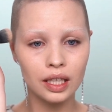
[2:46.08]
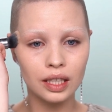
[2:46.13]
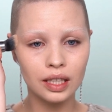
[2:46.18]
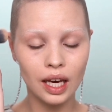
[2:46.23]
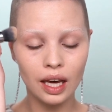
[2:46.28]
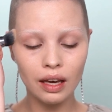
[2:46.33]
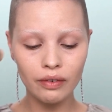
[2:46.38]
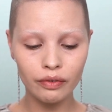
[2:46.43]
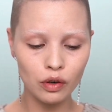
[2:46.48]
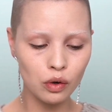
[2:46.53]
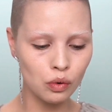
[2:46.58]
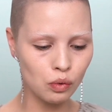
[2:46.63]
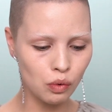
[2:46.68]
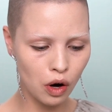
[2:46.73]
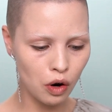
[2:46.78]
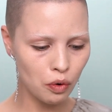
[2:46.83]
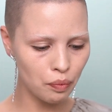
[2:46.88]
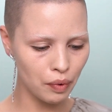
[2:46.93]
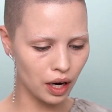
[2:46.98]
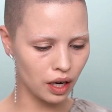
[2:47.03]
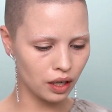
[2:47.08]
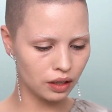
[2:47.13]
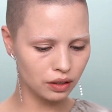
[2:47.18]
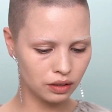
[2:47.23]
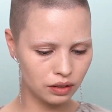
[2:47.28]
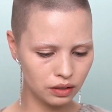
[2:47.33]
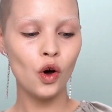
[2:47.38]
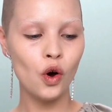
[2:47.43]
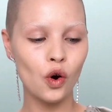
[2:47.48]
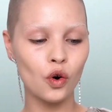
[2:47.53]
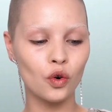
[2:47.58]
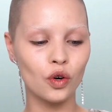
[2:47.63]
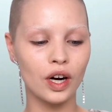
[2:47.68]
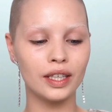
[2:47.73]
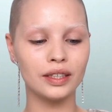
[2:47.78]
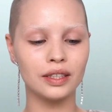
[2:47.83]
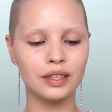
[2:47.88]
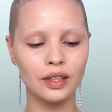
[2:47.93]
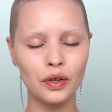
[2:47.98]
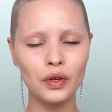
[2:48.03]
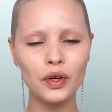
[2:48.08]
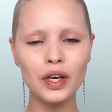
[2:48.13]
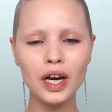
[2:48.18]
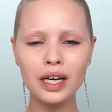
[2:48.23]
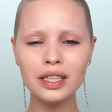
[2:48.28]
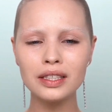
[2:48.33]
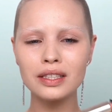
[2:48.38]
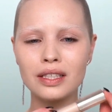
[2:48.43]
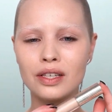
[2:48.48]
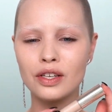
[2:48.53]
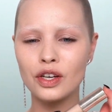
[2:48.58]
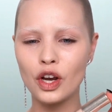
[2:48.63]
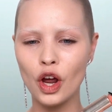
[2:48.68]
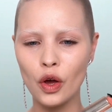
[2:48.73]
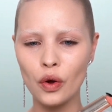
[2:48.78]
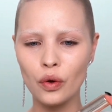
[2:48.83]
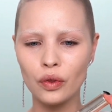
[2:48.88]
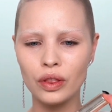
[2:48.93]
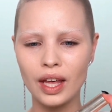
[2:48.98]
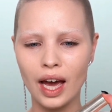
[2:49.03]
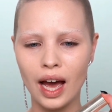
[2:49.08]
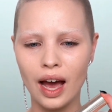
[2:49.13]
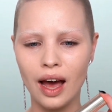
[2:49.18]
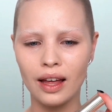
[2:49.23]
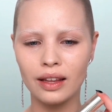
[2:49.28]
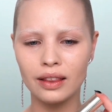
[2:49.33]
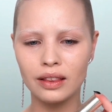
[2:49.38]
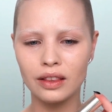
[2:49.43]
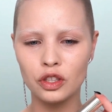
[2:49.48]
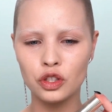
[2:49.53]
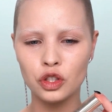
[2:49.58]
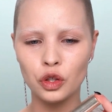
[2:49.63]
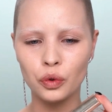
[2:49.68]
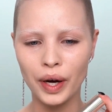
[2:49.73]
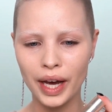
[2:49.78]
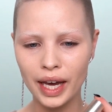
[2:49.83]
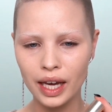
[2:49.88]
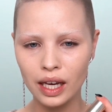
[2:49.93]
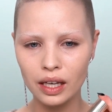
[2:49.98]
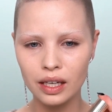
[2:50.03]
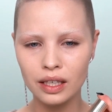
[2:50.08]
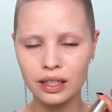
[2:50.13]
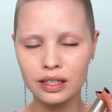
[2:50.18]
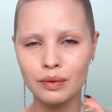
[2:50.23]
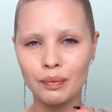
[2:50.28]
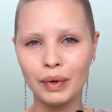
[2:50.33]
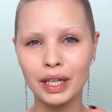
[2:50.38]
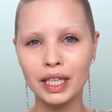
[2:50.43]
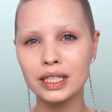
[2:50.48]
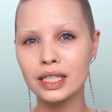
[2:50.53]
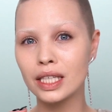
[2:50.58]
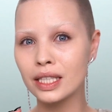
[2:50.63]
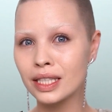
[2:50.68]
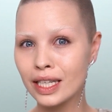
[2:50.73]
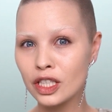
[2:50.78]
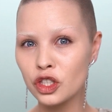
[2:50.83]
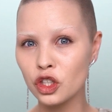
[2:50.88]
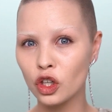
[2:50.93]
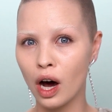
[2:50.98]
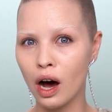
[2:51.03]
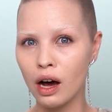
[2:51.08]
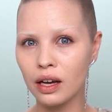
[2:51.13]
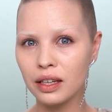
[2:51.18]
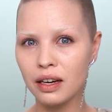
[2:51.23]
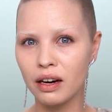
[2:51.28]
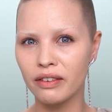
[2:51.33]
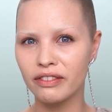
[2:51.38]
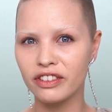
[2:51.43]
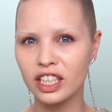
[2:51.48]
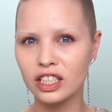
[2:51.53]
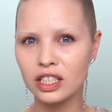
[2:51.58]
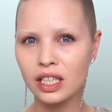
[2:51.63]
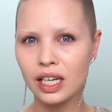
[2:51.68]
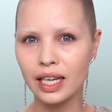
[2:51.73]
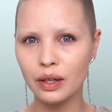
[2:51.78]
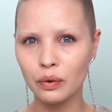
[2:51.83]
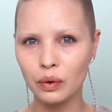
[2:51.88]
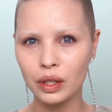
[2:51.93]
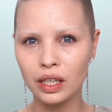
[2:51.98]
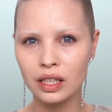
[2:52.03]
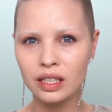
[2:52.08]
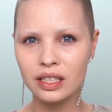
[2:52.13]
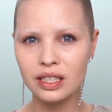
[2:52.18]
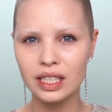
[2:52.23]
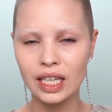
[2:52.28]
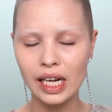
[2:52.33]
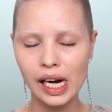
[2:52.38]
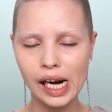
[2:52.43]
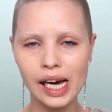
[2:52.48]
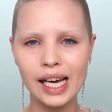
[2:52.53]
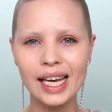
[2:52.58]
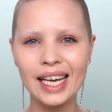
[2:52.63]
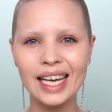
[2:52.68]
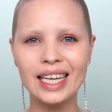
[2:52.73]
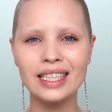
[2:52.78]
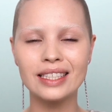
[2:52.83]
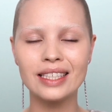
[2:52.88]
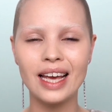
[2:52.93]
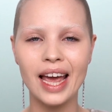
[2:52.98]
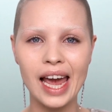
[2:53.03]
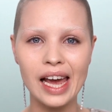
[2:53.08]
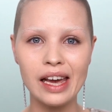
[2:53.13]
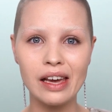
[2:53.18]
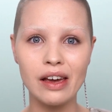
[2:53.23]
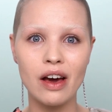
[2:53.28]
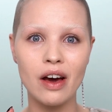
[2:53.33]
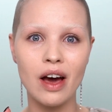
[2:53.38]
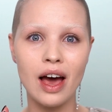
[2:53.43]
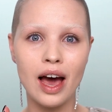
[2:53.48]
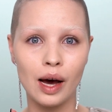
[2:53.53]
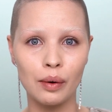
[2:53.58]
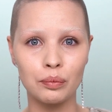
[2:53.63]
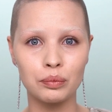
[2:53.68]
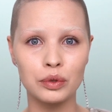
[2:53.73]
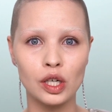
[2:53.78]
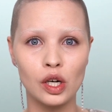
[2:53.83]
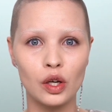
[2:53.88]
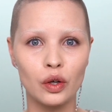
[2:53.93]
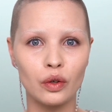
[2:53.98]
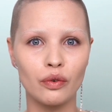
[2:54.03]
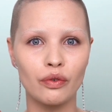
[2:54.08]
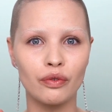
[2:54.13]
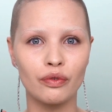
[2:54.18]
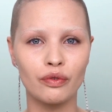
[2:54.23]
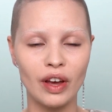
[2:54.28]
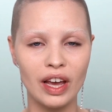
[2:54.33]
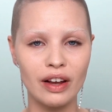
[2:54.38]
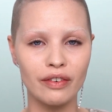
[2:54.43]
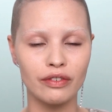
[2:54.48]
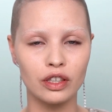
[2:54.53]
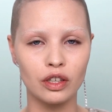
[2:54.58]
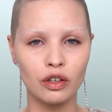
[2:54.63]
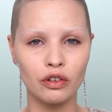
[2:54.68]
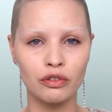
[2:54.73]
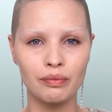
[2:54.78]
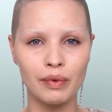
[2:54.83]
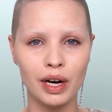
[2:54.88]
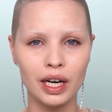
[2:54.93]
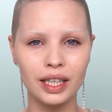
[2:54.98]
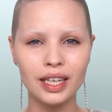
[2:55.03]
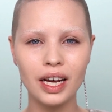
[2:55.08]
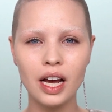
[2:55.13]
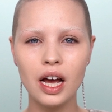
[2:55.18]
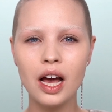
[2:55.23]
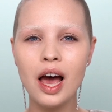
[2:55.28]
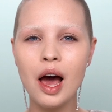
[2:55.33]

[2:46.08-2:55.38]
Yay for UOMA. Alright, so you guys know that the JOUER Cosmetics Essential High Coverage Liquid Concealer is a absolute favorite of mine,